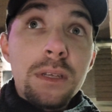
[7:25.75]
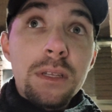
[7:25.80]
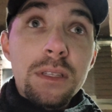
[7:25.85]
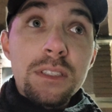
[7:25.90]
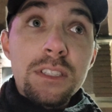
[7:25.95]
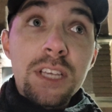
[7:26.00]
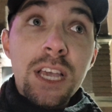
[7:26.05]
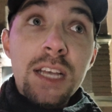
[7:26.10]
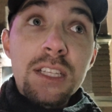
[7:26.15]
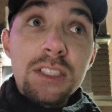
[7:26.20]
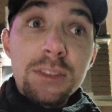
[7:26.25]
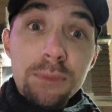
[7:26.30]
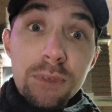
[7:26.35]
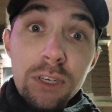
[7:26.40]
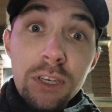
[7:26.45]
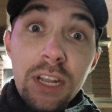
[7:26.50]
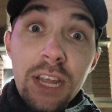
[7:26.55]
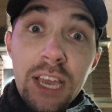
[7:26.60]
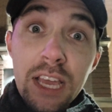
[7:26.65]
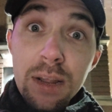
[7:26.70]
It's got some
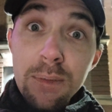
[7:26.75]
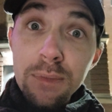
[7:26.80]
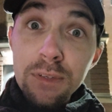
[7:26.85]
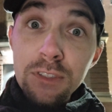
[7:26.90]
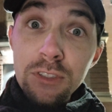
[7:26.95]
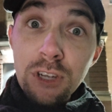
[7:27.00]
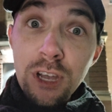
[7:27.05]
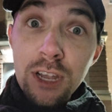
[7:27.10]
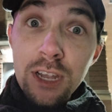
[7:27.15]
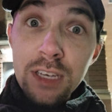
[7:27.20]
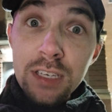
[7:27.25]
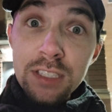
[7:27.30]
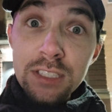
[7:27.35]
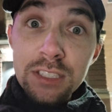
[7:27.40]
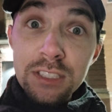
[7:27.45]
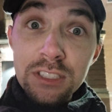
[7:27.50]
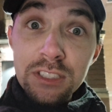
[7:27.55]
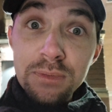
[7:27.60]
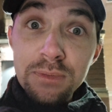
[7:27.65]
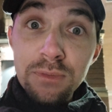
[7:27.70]
good
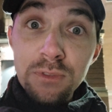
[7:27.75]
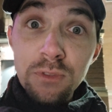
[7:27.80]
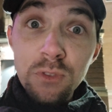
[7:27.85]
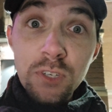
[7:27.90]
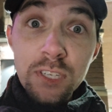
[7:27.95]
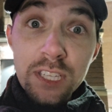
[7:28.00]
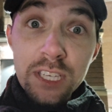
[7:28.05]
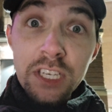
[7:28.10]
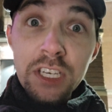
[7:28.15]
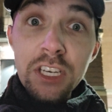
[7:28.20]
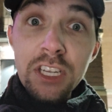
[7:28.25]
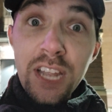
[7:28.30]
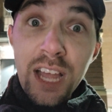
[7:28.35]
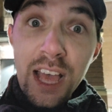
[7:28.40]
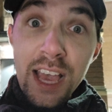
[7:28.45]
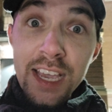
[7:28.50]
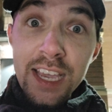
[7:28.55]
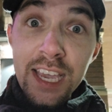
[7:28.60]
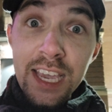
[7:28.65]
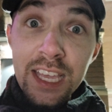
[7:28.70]
animatronics and some really good
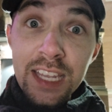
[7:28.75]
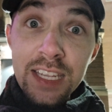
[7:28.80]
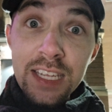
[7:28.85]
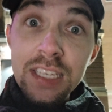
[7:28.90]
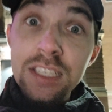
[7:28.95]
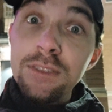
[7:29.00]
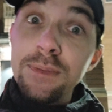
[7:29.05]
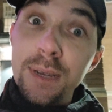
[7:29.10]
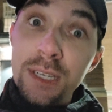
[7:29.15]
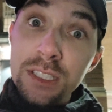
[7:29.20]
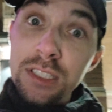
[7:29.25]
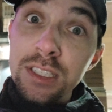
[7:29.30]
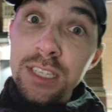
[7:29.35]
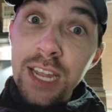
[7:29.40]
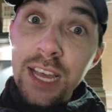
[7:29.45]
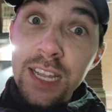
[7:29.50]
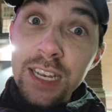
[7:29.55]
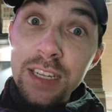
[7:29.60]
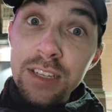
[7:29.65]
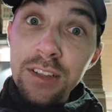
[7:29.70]
eye candy,
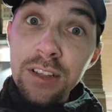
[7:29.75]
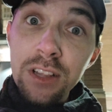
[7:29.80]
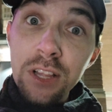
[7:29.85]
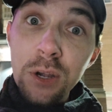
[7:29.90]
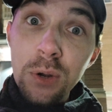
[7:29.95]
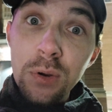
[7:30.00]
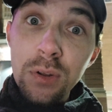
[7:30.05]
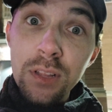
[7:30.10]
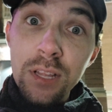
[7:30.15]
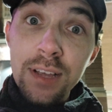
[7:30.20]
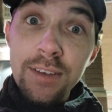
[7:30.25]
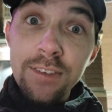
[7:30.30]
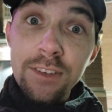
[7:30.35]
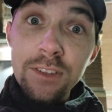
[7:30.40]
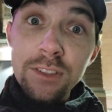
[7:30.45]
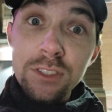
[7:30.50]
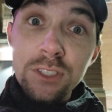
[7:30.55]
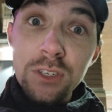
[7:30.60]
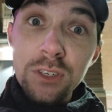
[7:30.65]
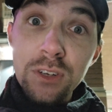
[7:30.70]
especially down in the lower
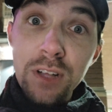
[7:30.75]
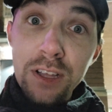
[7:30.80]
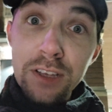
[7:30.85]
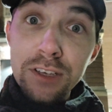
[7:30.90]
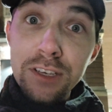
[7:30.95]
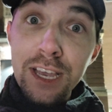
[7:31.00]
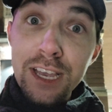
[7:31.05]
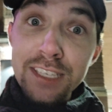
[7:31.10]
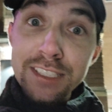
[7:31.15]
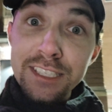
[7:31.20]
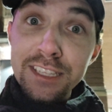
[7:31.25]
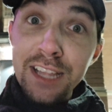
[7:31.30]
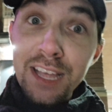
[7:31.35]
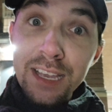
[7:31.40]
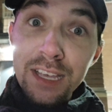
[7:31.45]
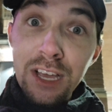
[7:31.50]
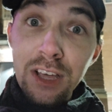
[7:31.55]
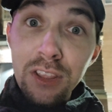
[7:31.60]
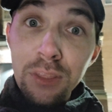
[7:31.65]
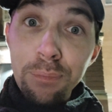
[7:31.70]
level. So all you guys that
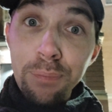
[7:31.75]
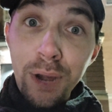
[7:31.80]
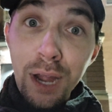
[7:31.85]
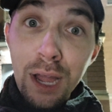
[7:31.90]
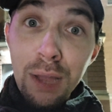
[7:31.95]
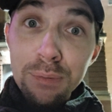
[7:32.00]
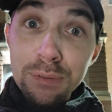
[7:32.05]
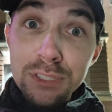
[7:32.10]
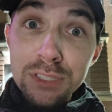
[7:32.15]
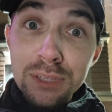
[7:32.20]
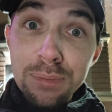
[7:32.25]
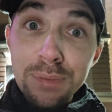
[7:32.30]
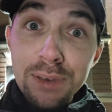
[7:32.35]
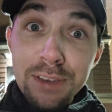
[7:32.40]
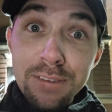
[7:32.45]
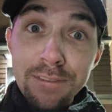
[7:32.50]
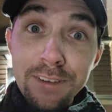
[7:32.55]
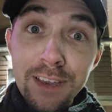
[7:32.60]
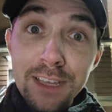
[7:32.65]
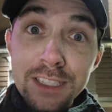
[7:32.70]
like all the props and the
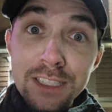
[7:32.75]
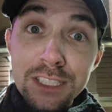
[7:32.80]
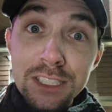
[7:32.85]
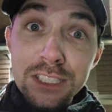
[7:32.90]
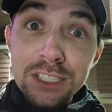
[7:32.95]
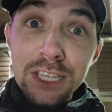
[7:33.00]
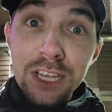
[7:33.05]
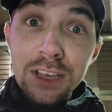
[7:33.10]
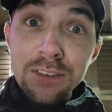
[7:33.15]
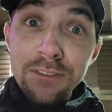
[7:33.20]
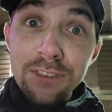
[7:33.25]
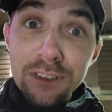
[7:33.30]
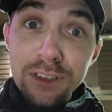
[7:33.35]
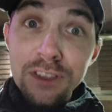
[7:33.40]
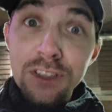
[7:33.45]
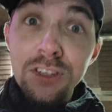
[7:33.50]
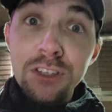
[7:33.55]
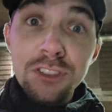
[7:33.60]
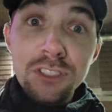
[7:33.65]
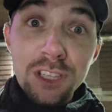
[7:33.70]
big fancy stuff,
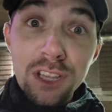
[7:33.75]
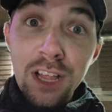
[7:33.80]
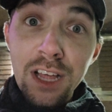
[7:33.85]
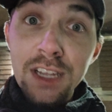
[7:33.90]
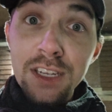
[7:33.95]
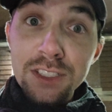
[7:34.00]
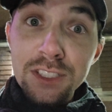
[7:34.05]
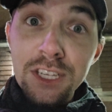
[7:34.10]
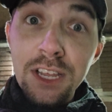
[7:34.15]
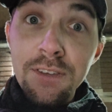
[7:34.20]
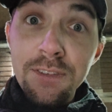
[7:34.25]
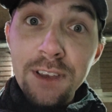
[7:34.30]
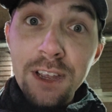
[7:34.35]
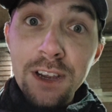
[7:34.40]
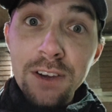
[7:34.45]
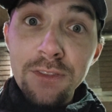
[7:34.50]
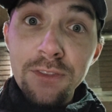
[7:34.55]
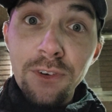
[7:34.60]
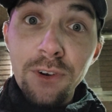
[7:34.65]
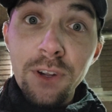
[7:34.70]
there's a lot of stuff
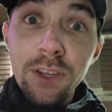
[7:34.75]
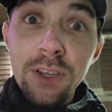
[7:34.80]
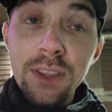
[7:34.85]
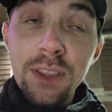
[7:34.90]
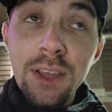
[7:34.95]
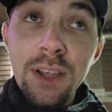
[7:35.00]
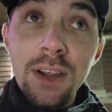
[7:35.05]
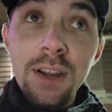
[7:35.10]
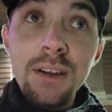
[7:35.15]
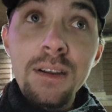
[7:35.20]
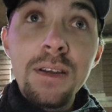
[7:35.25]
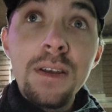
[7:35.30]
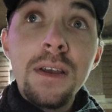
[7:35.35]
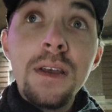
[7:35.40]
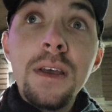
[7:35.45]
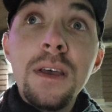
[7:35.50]
here for you there,